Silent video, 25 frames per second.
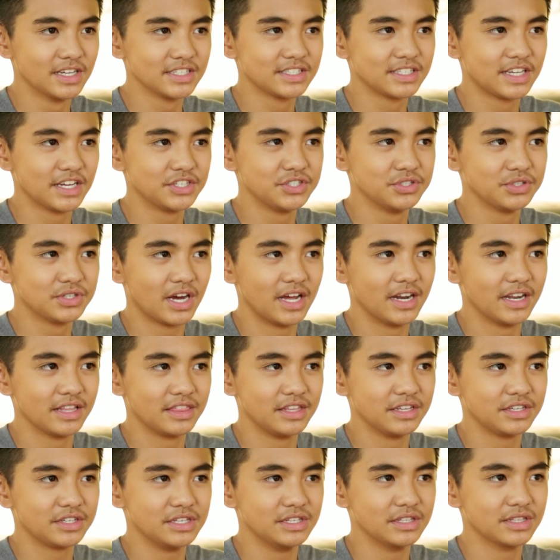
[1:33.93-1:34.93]
does get you kind
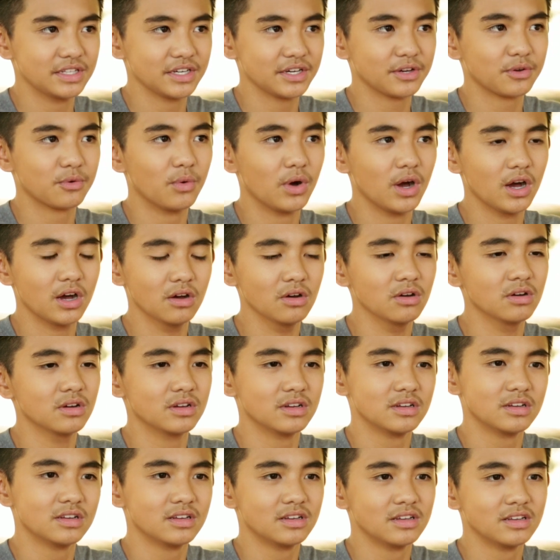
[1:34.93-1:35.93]
of thinking like, wow.
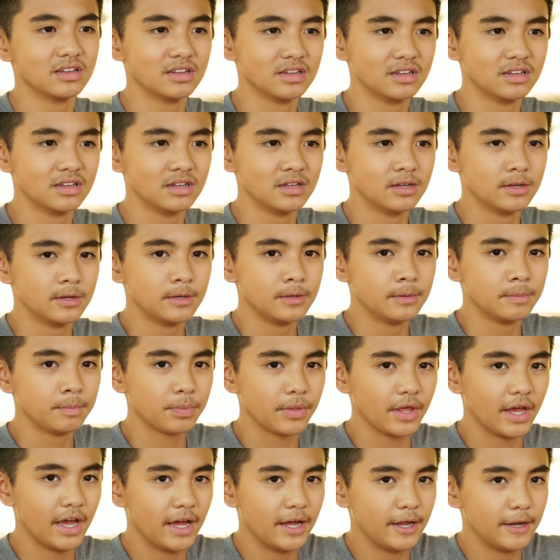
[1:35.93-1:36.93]

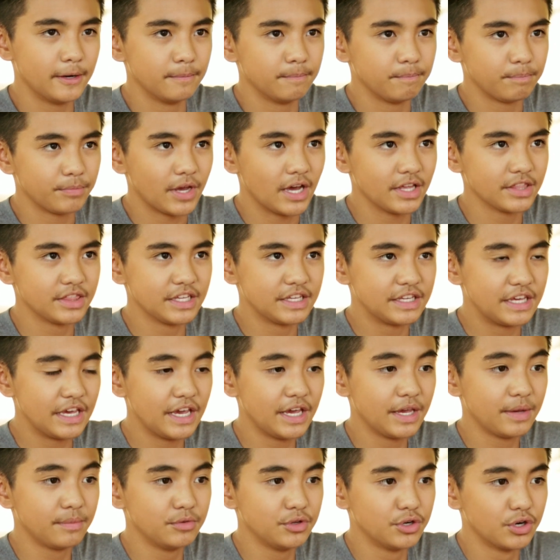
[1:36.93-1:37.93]
And at the
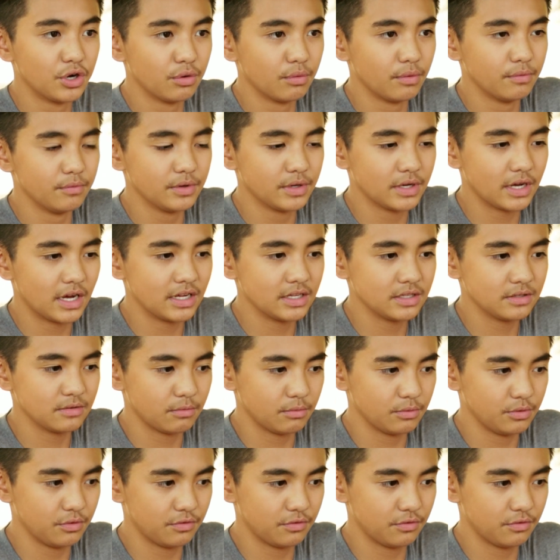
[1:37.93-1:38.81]
game, when